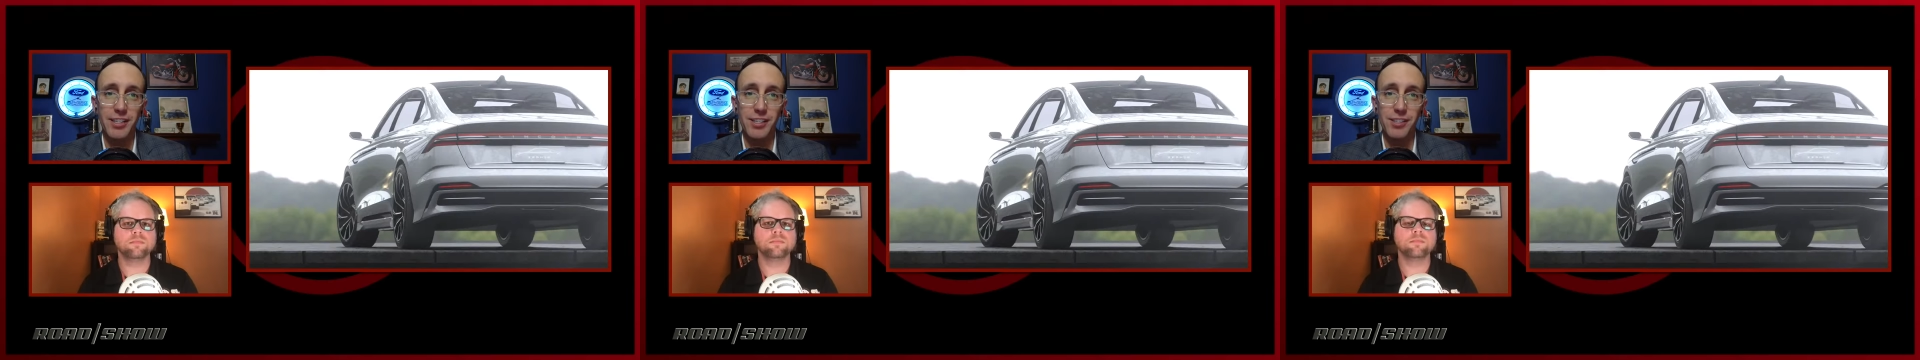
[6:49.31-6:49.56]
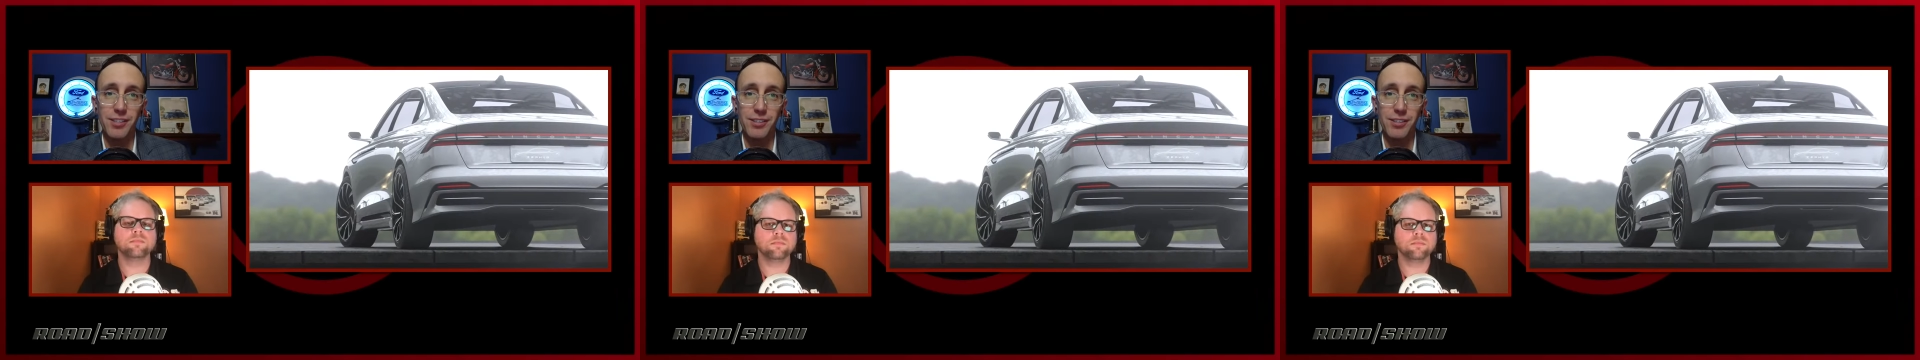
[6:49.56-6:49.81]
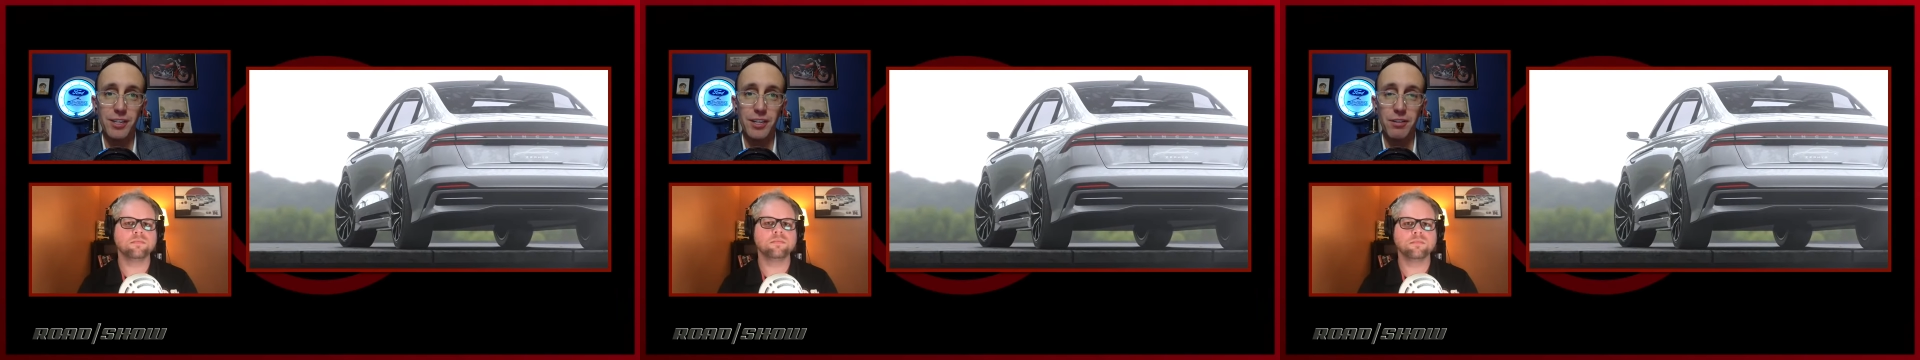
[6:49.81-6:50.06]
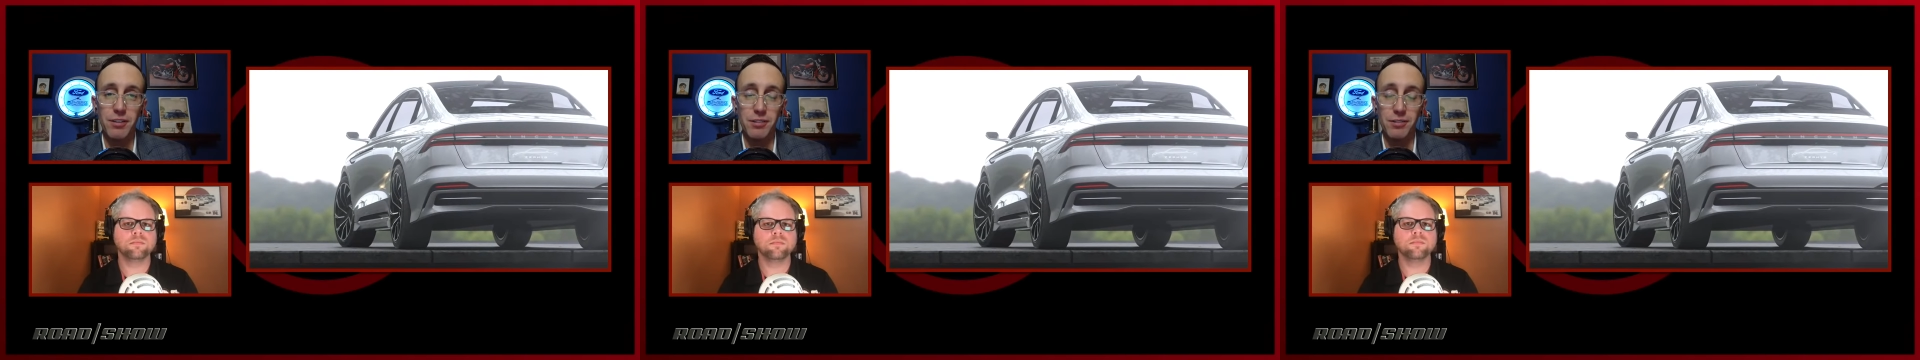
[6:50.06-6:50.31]
Speaker 1: is
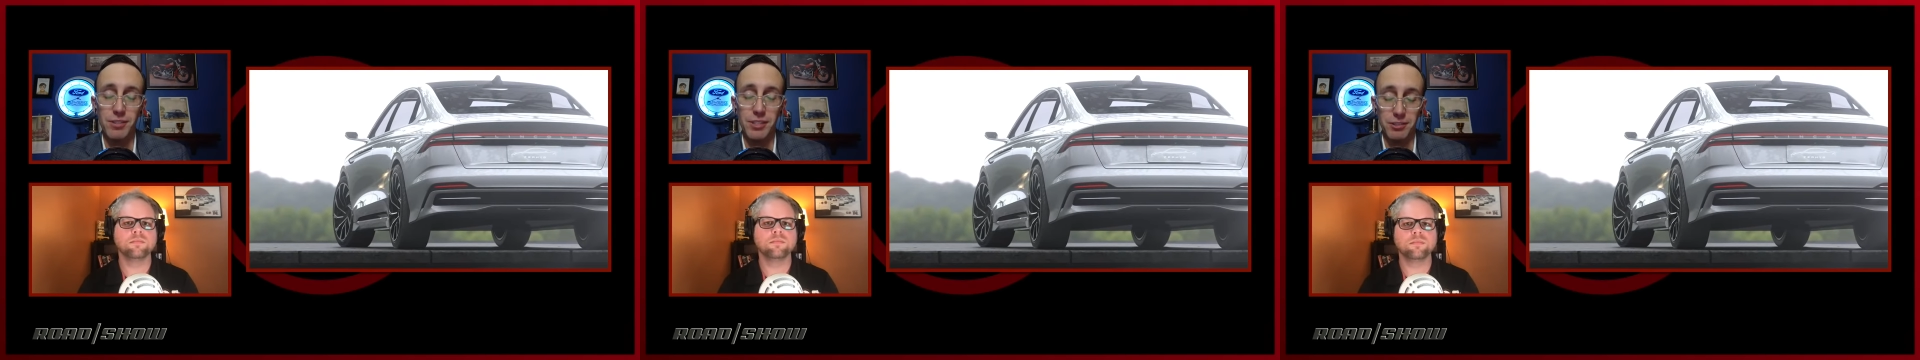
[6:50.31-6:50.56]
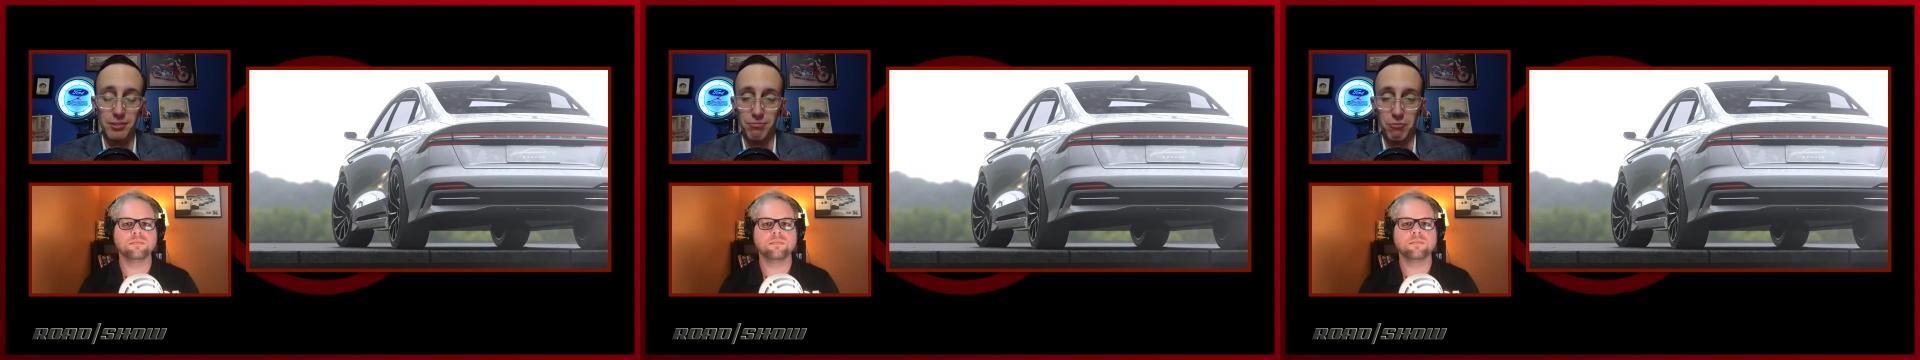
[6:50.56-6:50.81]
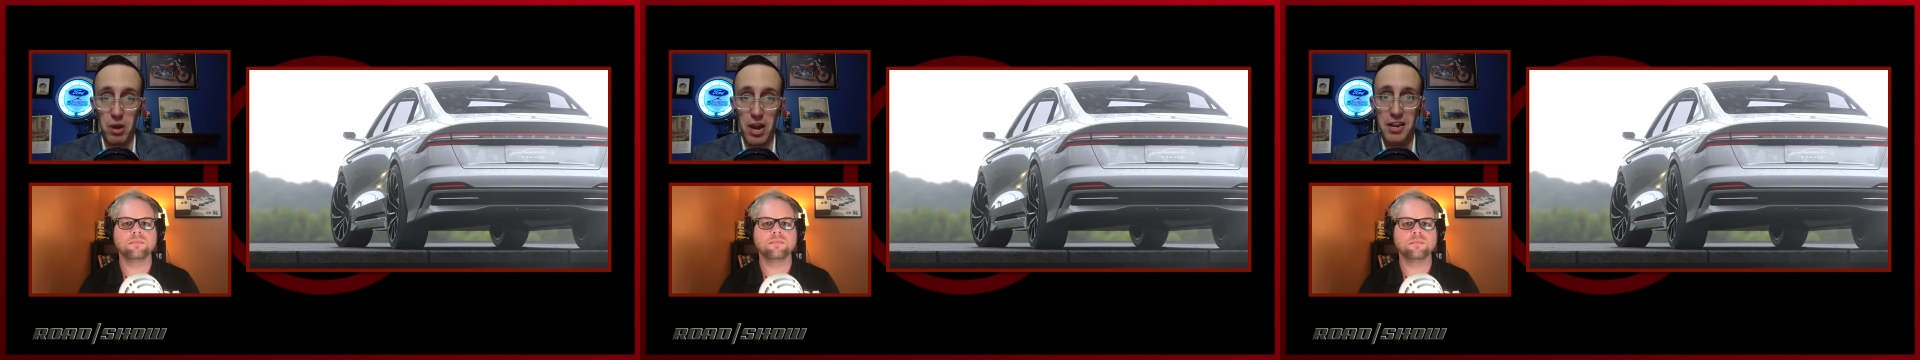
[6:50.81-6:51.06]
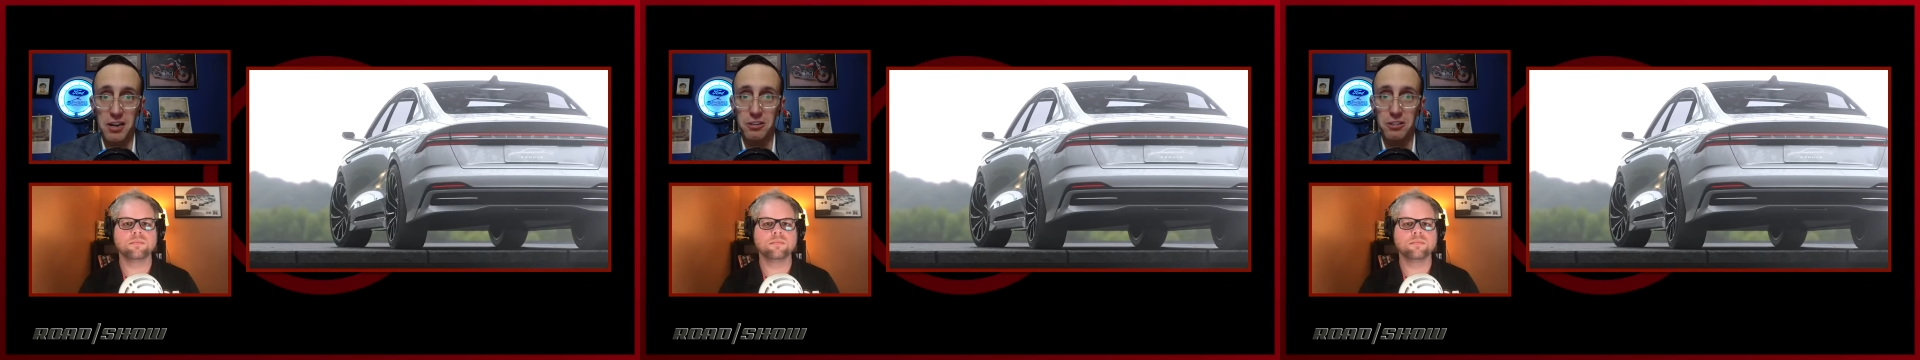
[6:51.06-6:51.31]
is is
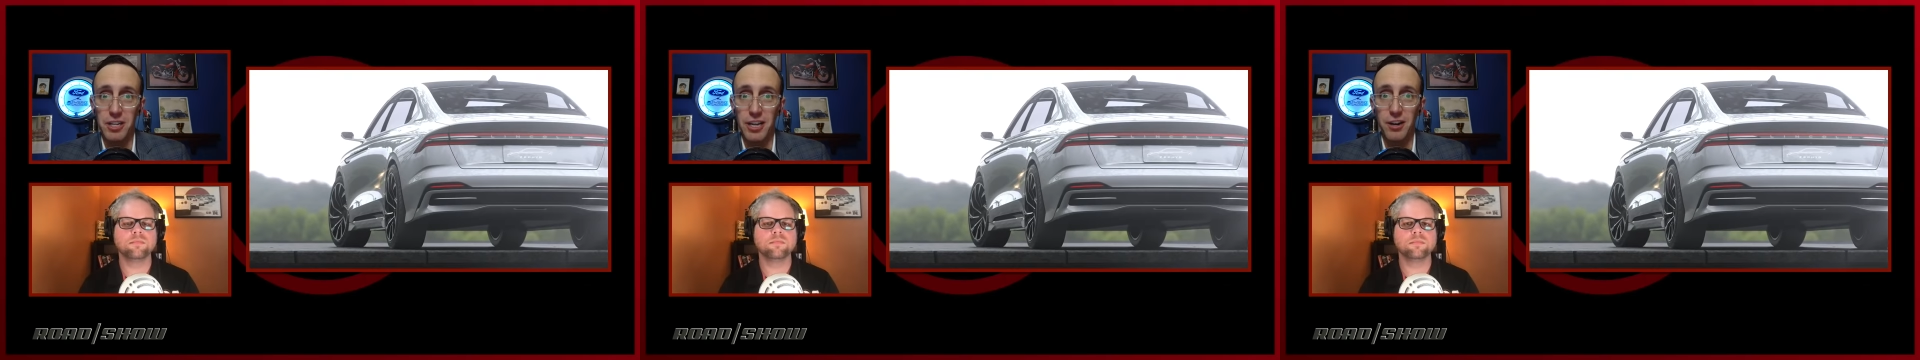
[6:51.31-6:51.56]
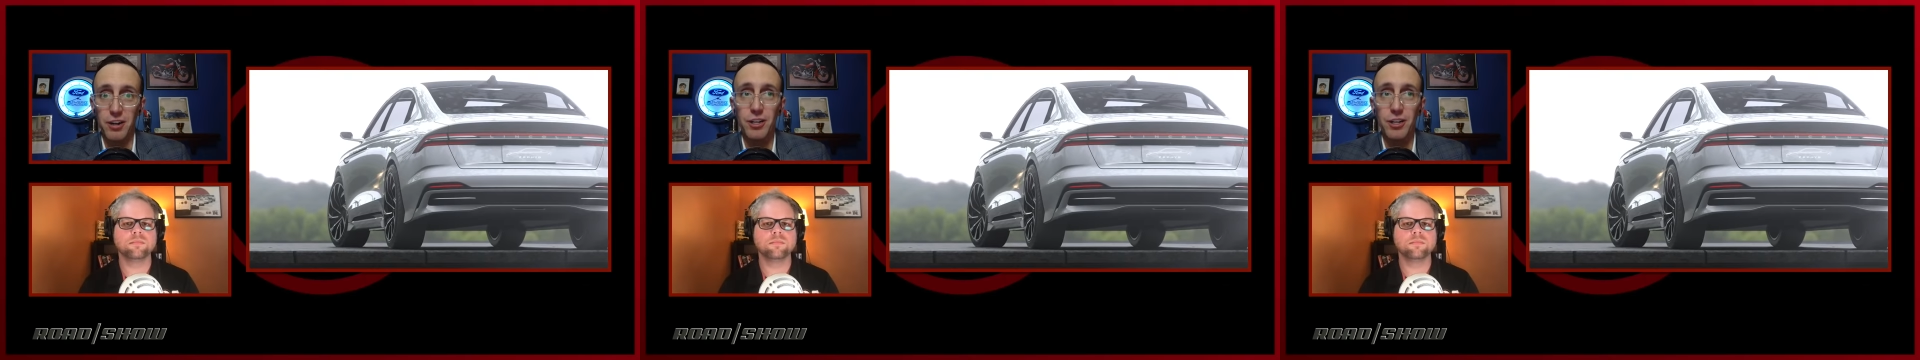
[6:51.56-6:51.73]
radical at